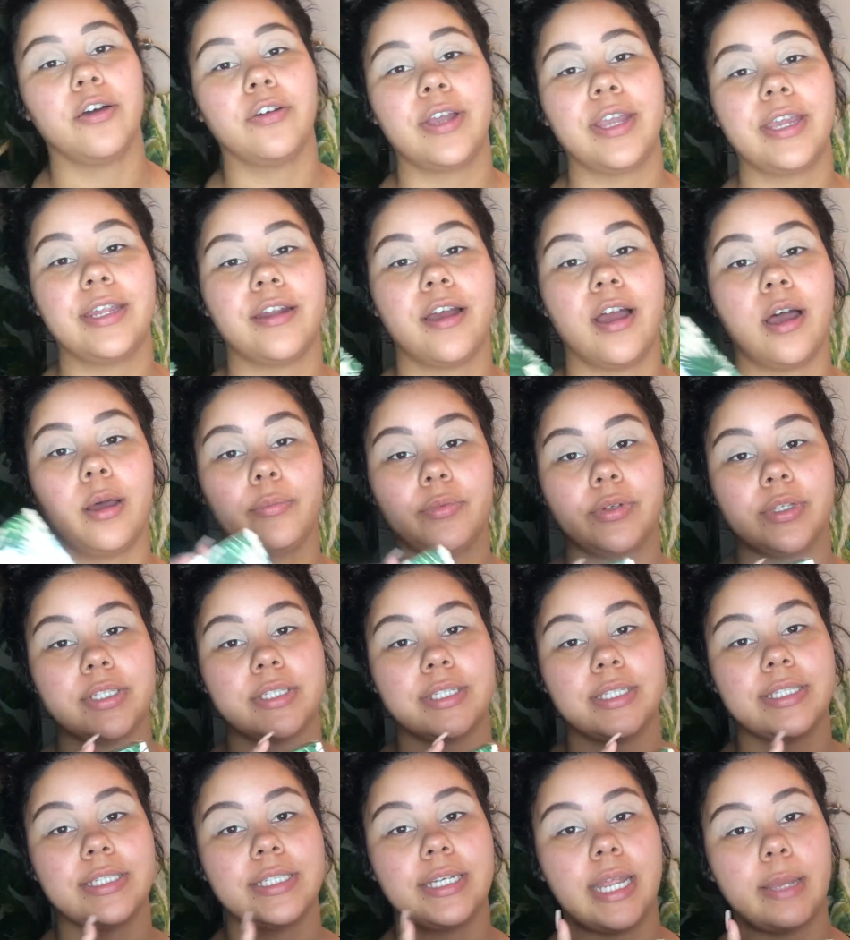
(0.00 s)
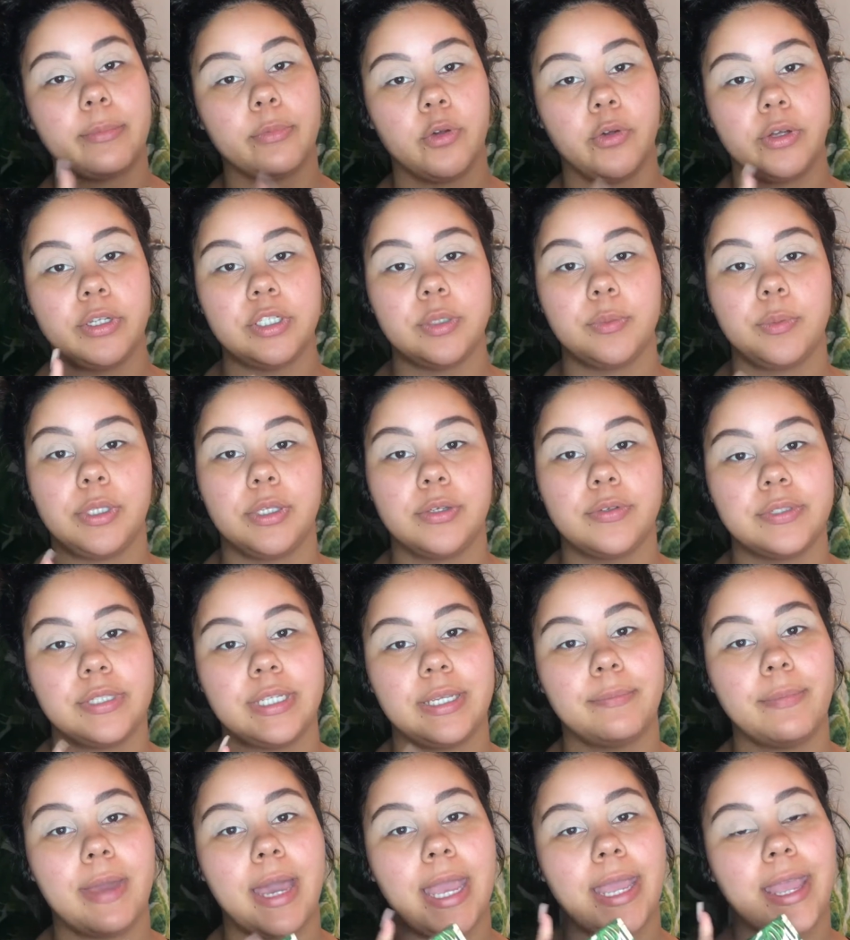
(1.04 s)
Alright, and obviously today I'm going to be
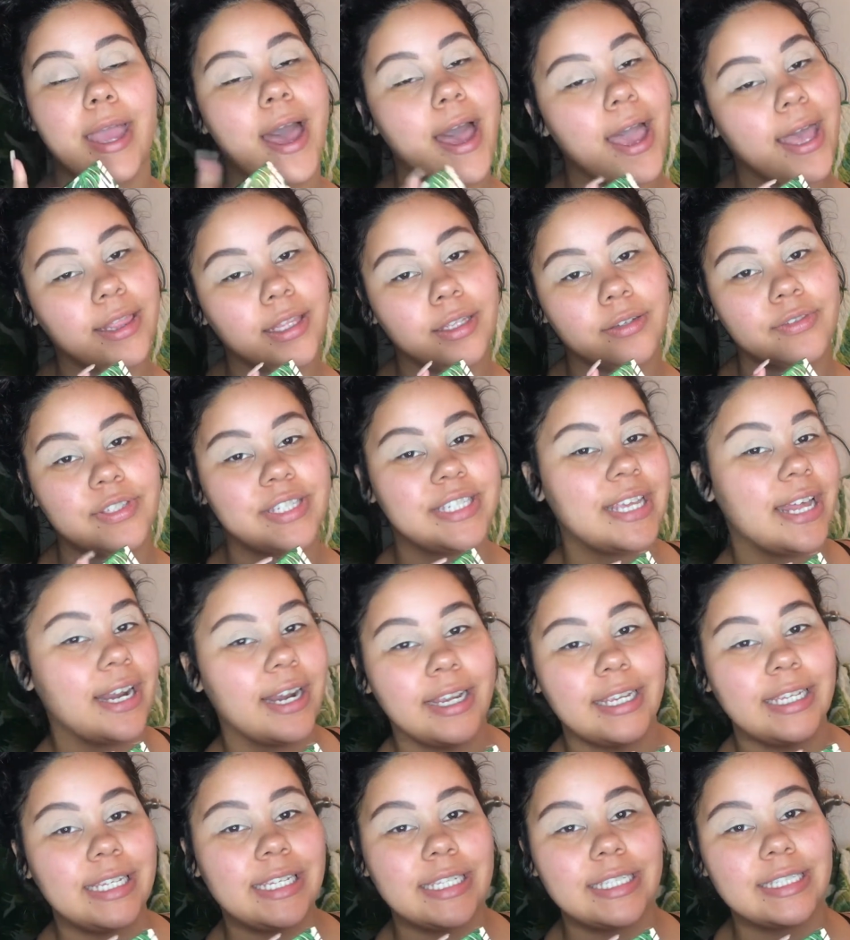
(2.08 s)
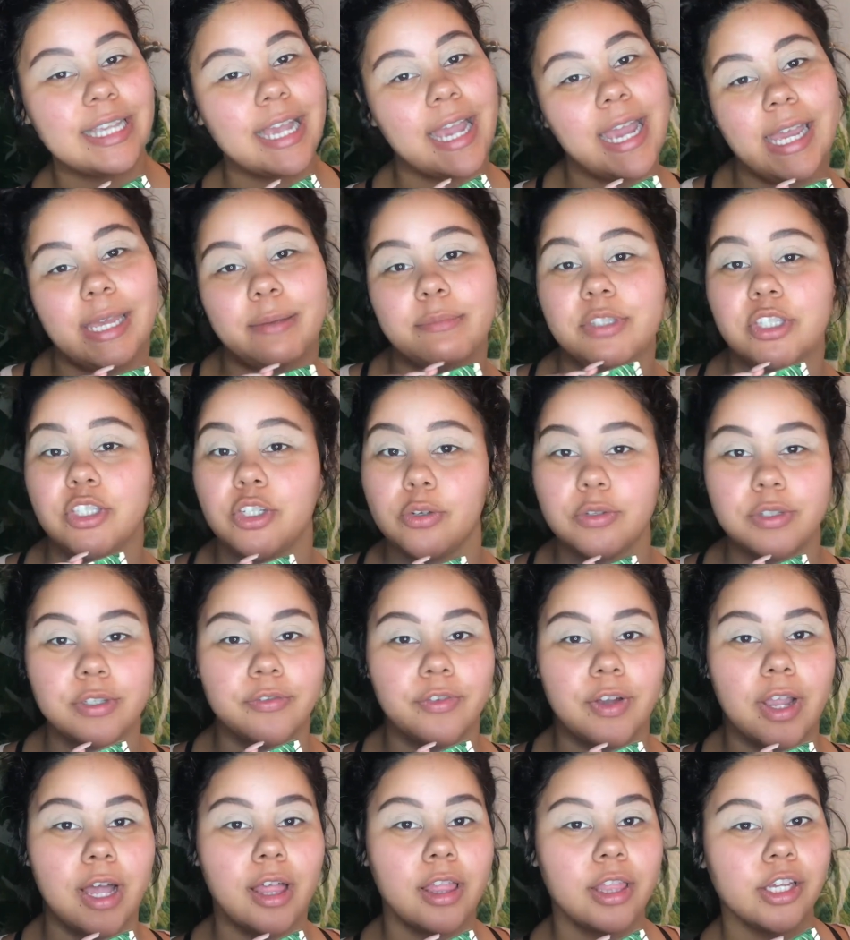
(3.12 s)
using my iluvsarahii times Dose
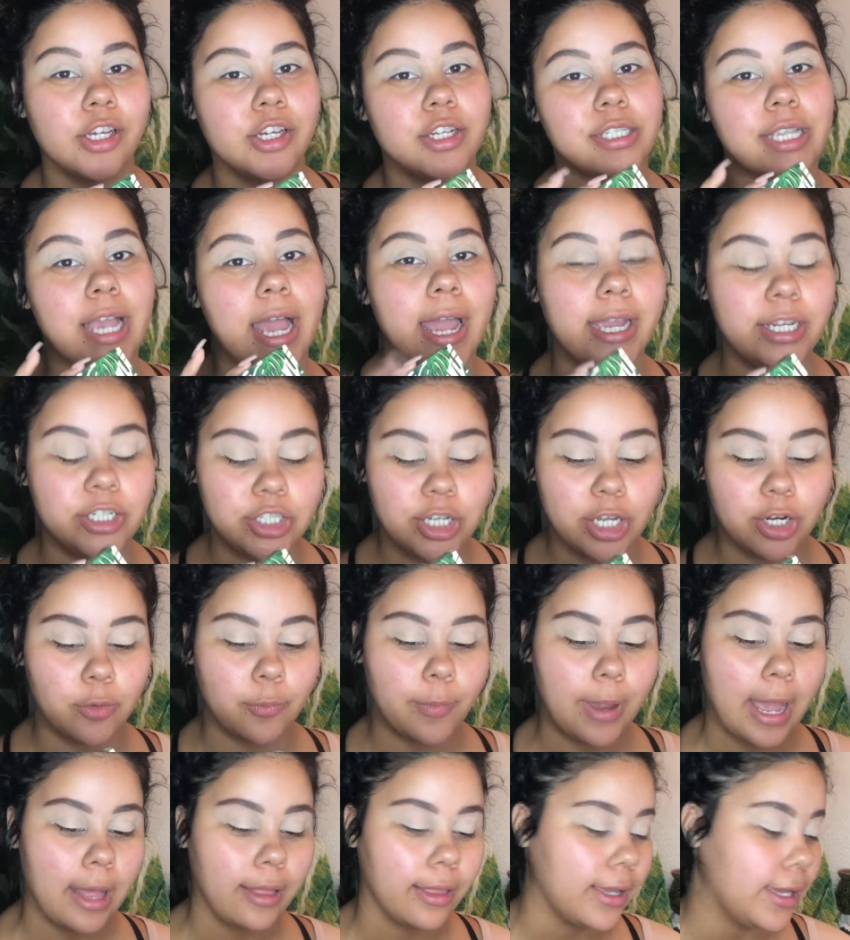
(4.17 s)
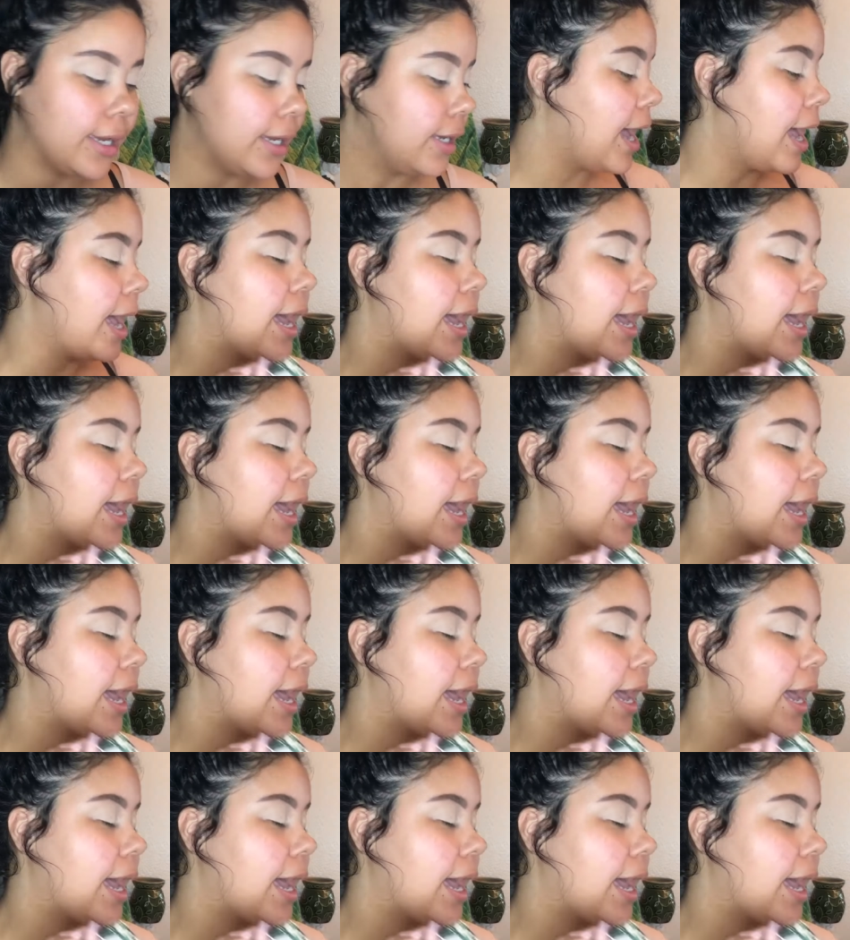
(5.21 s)
of Colors eyeshadow palette.